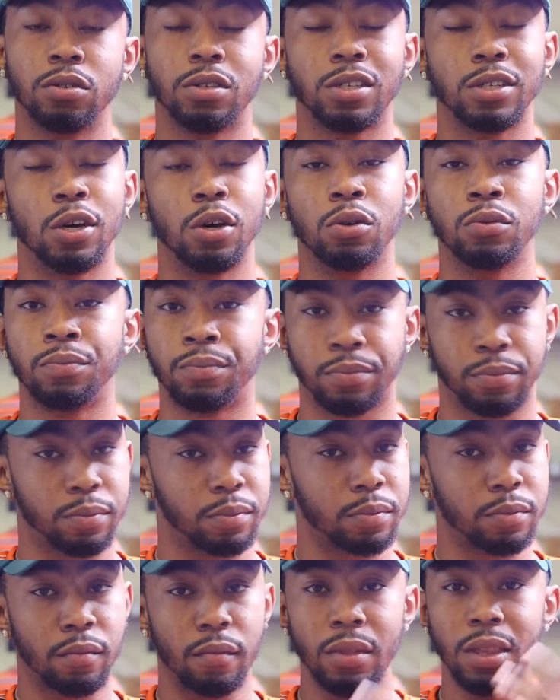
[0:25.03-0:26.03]
So
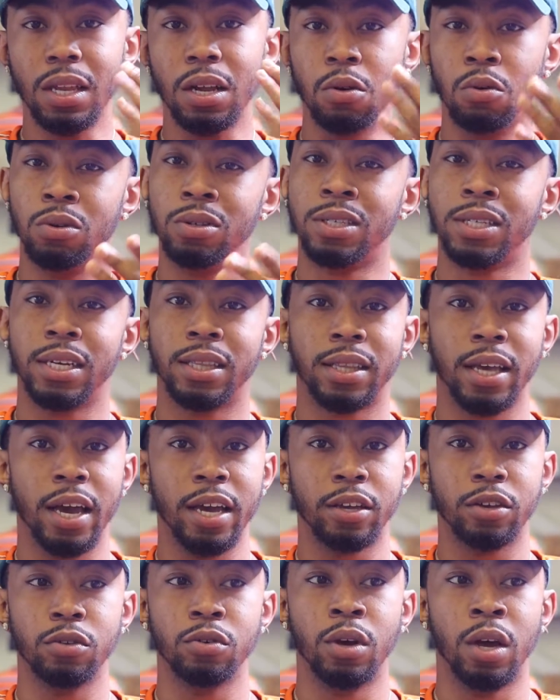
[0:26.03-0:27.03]
I want to say
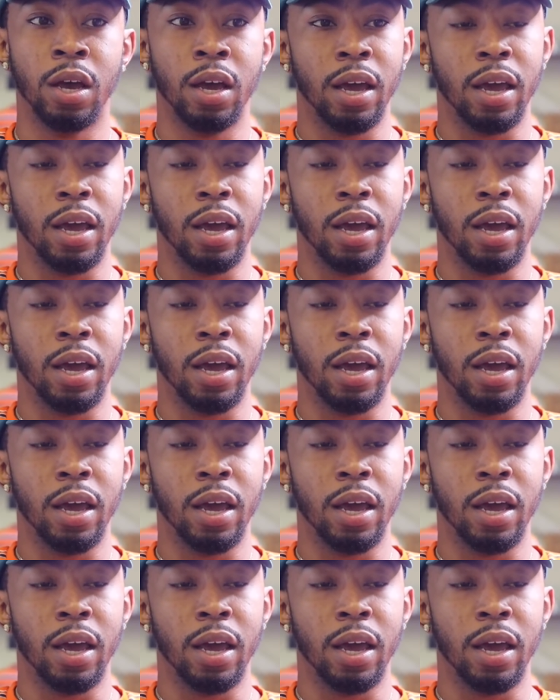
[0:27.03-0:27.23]
thank you.